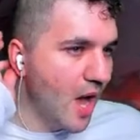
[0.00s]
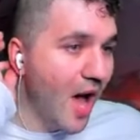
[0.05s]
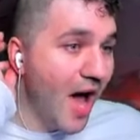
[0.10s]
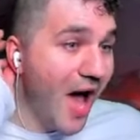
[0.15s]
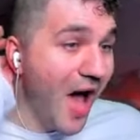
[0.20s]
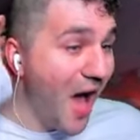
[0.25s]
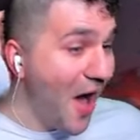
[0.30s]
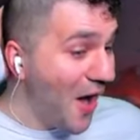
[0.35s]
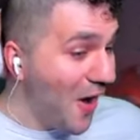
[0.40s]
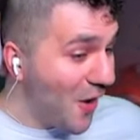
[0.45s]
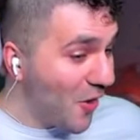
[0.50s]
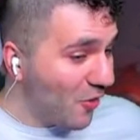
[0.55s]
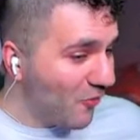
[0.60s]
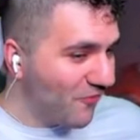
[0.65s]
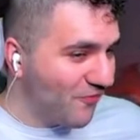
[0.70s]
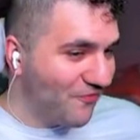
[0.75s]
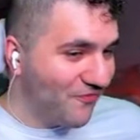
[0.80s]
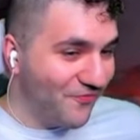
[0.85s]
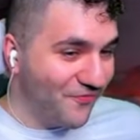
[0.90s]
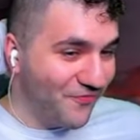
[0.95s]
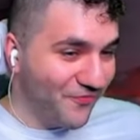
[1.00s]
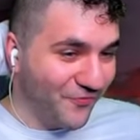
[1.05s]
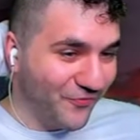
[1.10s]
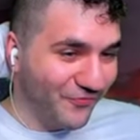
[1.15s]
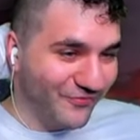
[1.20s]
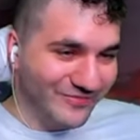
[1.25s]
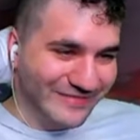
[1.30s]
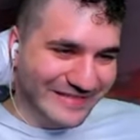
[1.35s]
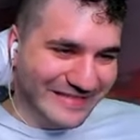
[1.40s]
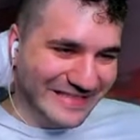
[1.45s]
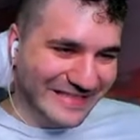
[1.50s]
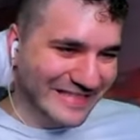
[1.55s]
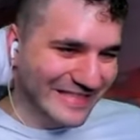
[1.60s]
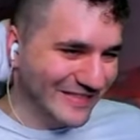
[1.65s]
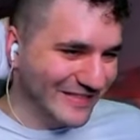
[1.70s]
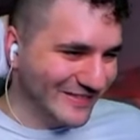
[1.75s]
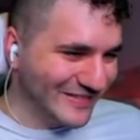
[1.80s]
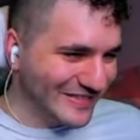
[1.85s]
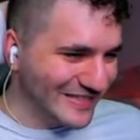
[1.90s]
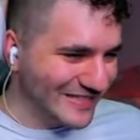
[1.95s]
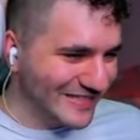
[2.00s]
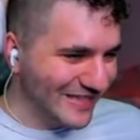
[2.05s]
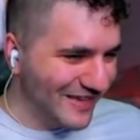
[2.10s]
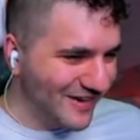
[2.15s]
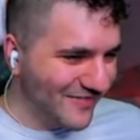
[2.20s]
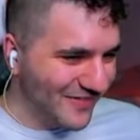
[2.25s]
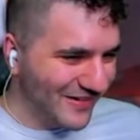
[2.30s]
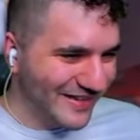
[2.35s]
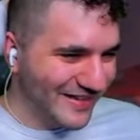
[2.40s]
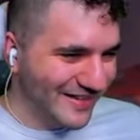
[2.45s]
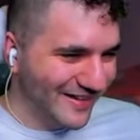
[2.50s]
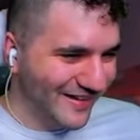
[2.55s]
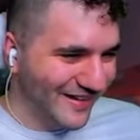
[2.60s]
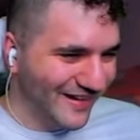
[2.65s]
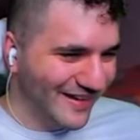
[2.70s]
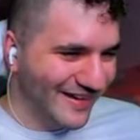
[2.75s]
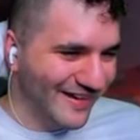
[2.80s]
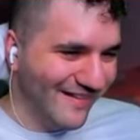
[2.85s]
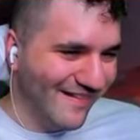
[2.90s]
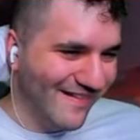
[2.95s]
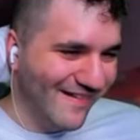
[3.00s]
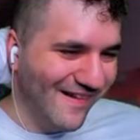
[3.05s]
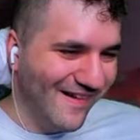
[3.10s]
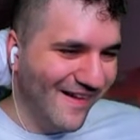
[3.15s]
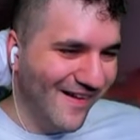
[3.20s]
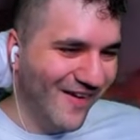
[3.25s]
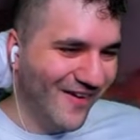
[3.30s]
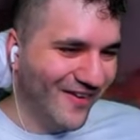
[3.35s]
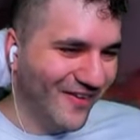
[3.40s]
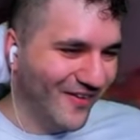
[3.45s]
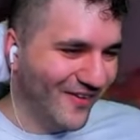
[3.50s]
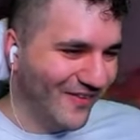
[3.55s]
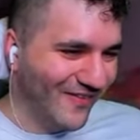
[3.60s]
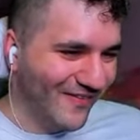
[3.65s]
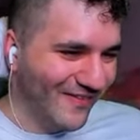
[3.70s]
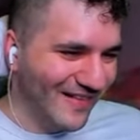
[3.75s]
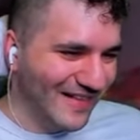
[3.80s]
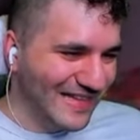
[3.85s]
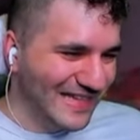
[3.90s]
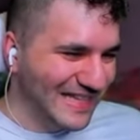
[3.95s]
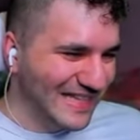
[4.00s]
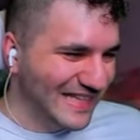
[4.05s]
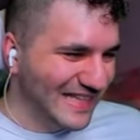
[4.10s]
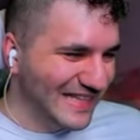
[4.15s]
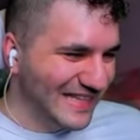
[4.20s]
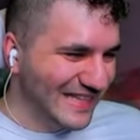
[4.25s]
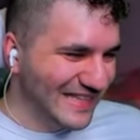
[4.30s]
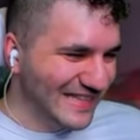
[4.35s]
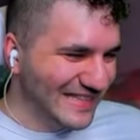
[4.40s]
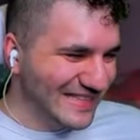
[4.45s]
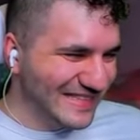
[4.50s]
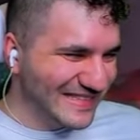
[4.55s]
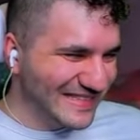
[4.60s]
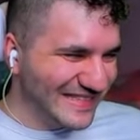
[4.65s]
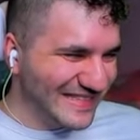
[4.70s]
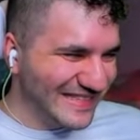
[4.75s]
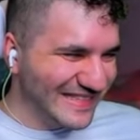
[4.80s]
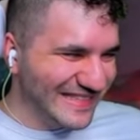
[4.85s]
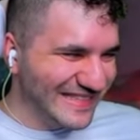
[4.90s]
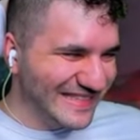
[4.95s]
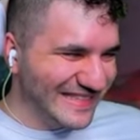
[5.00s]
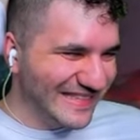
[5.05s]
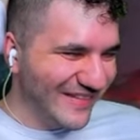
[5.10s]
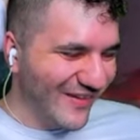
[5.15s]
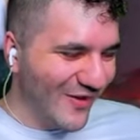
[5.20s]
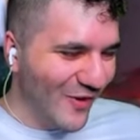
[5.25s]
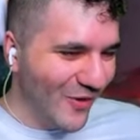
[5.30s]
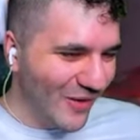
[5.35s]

oh, oh, son of a gun, oh. Oh,